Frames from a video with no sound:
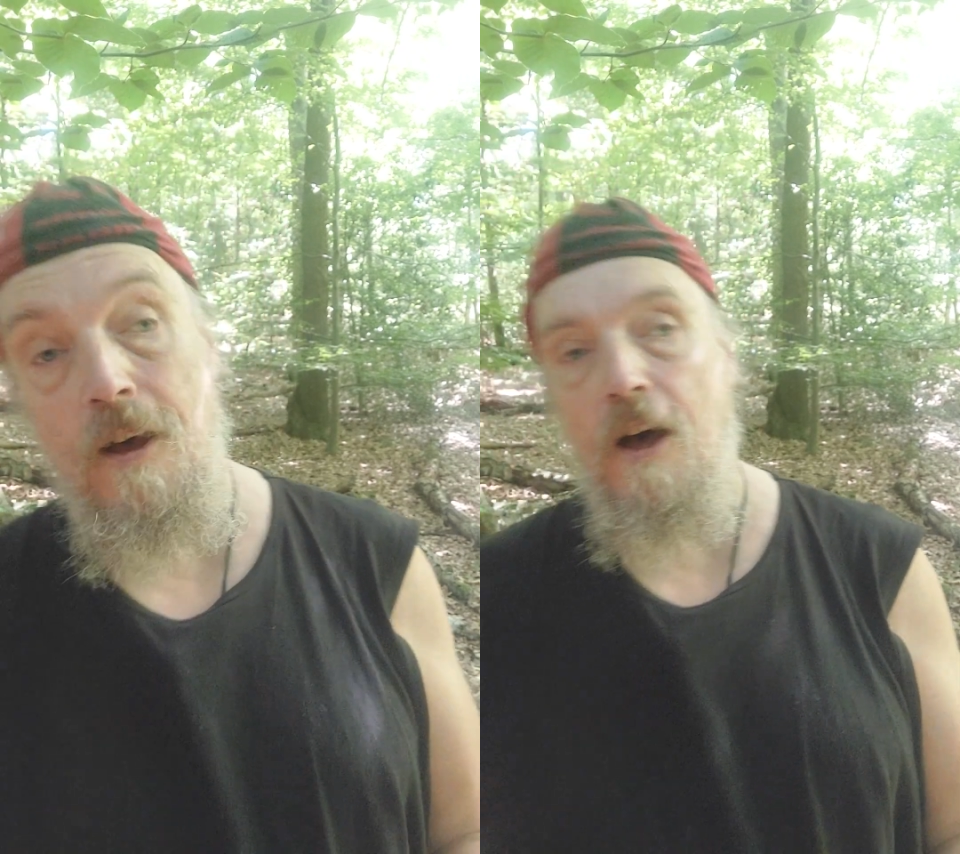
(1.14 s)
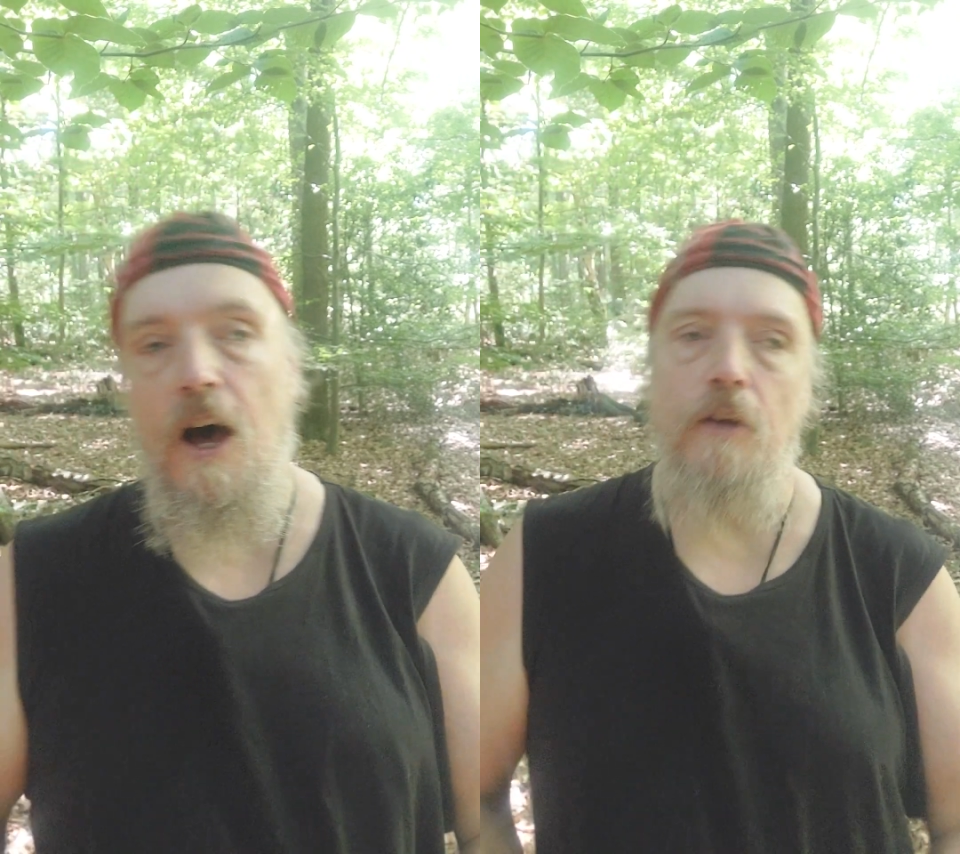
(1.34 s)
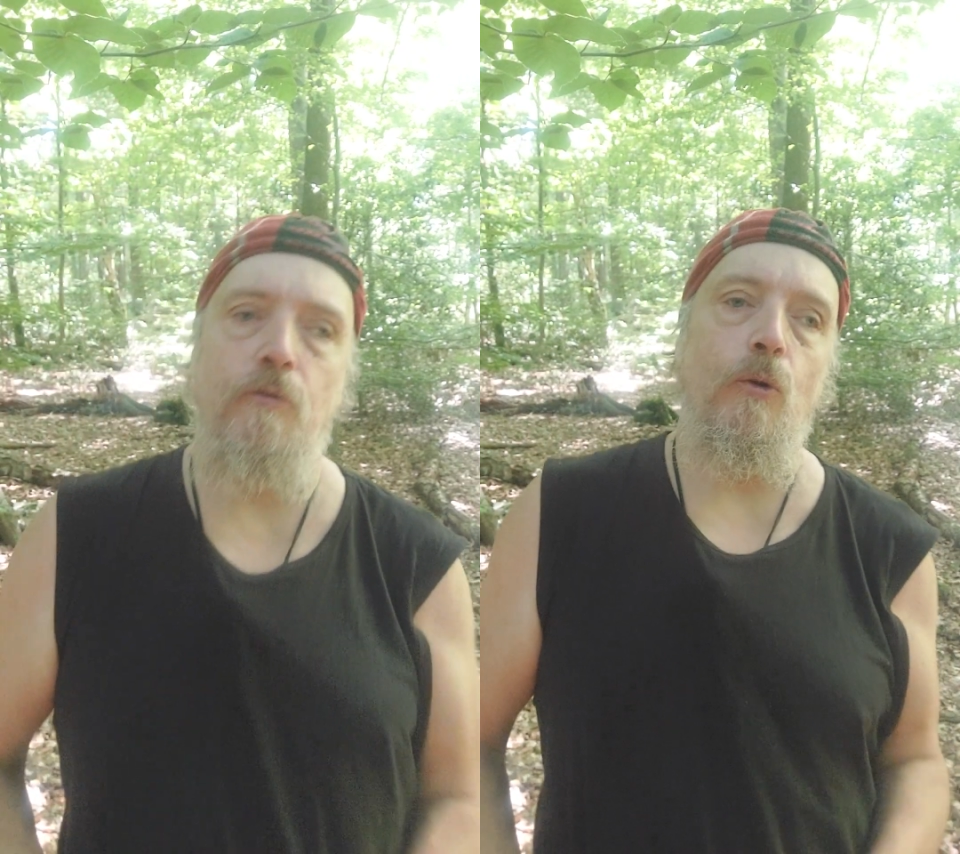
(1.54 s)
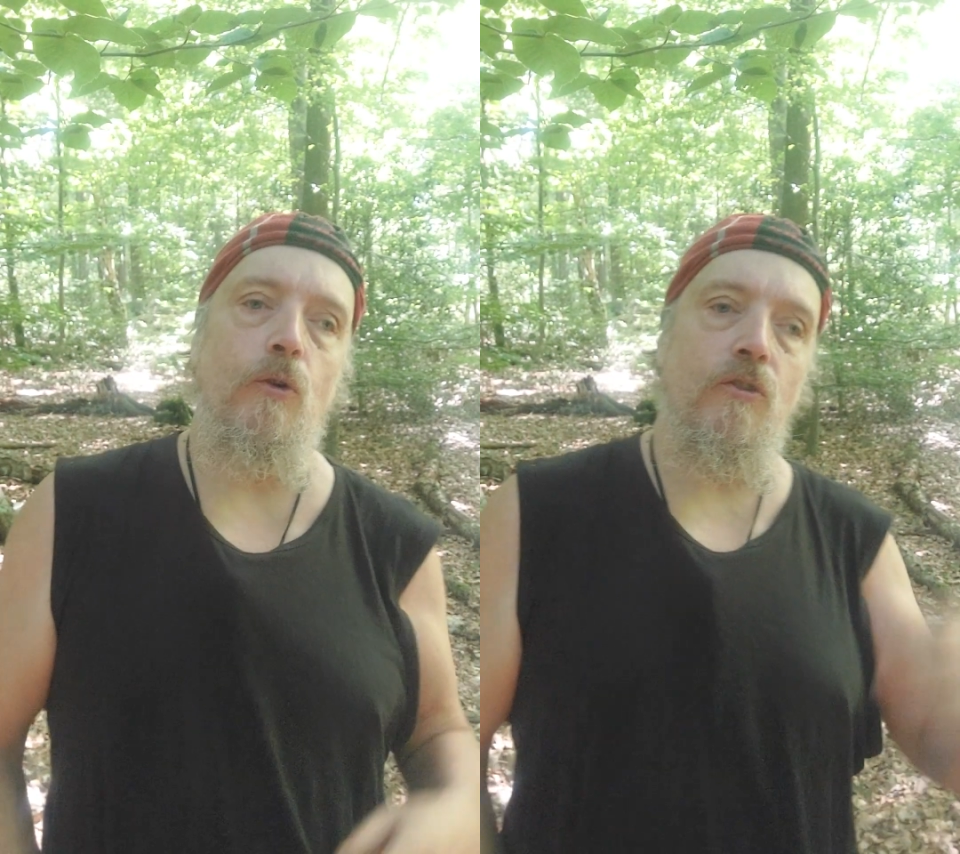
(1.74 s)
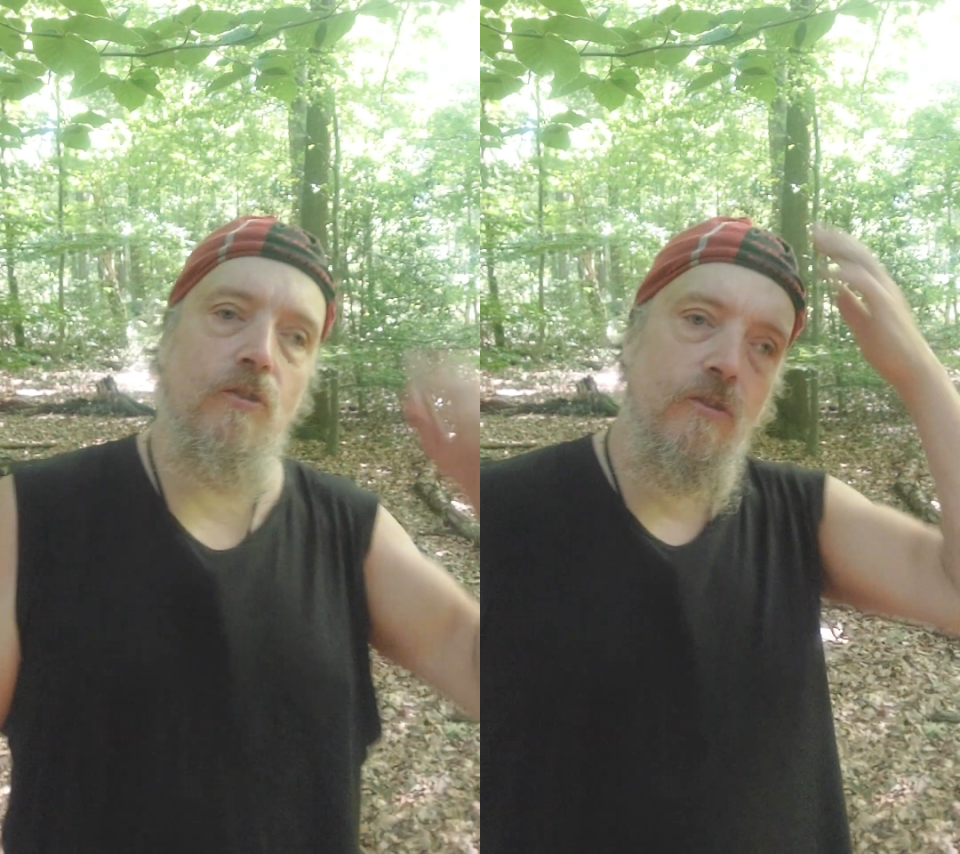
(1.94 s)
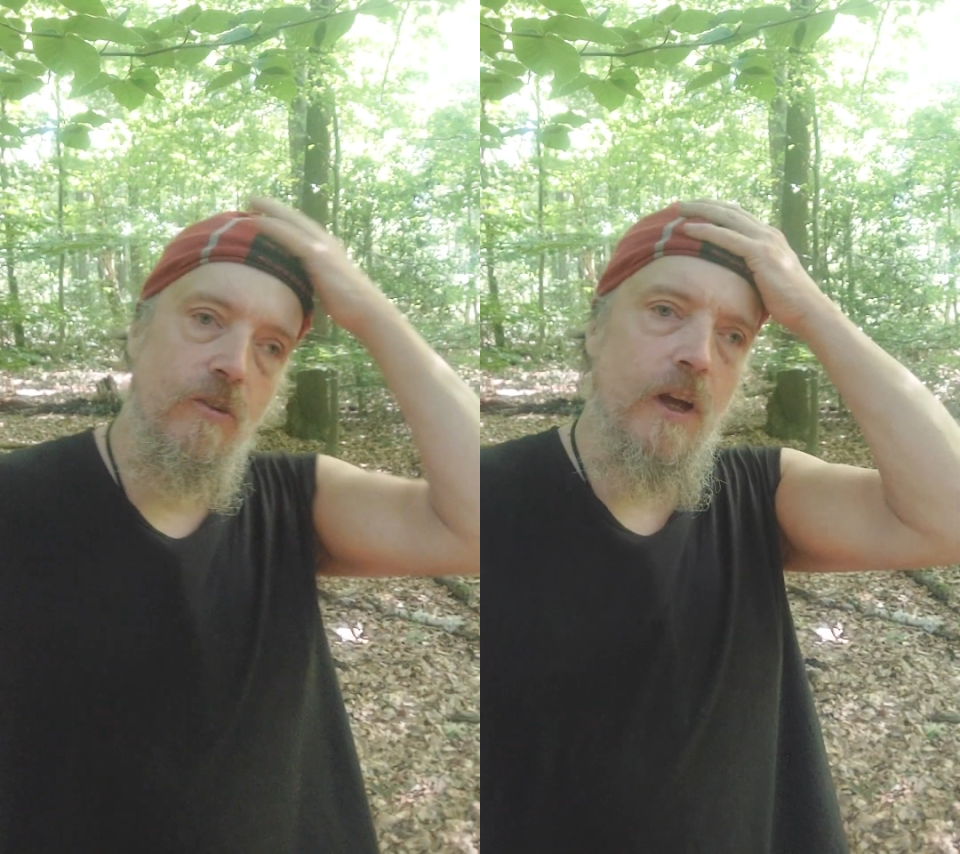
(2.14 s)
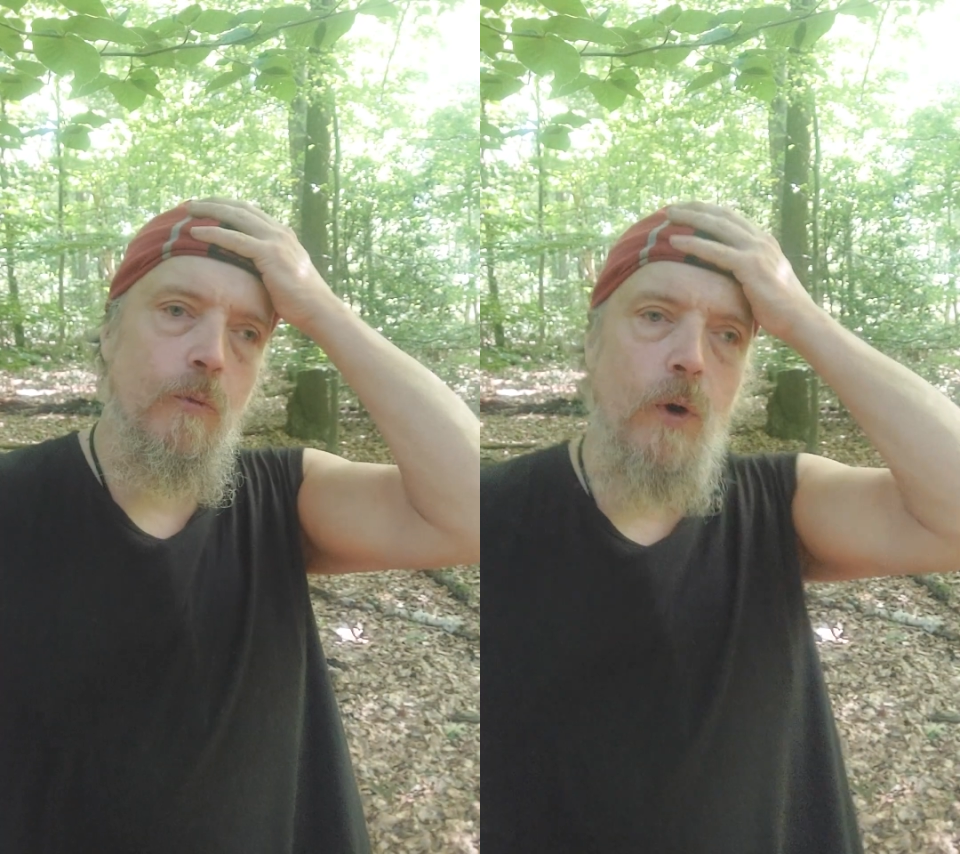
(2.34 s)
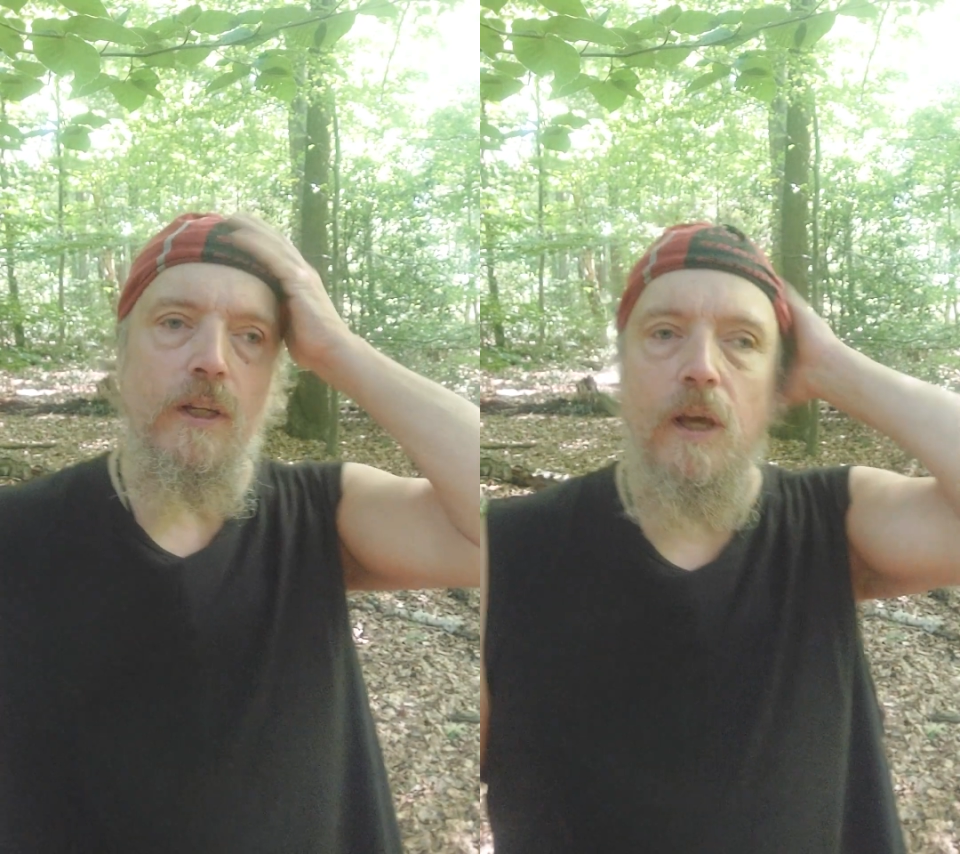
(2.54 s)
Hi folks,
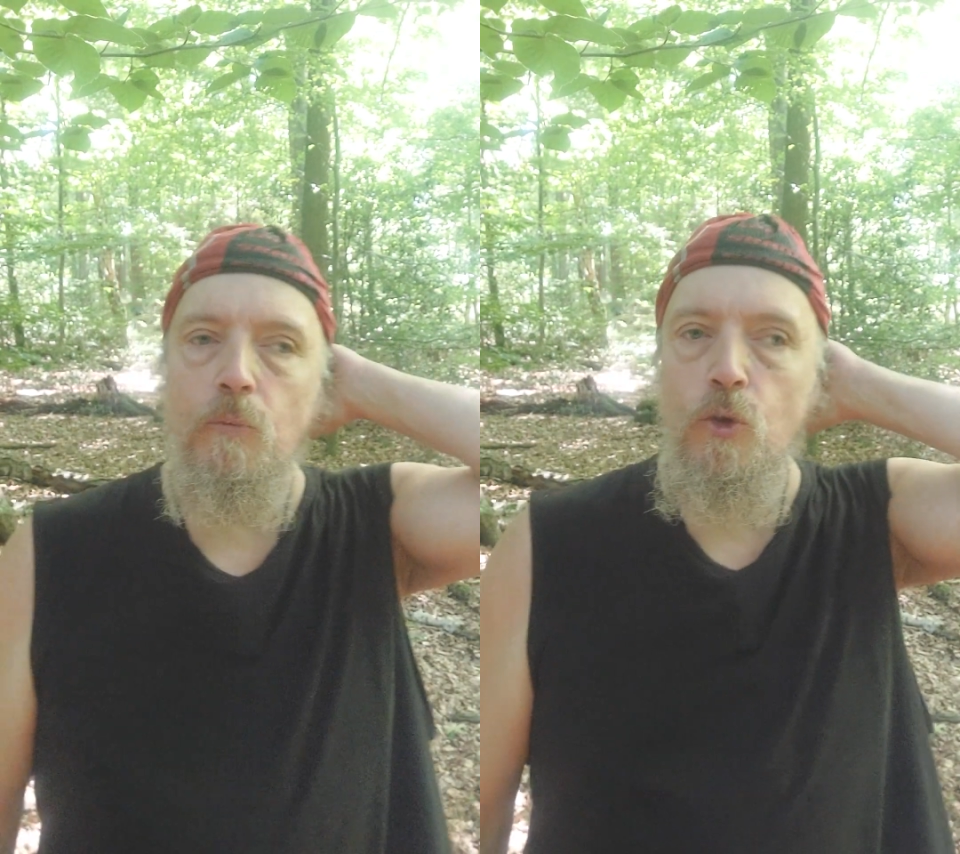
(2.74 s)
and welcome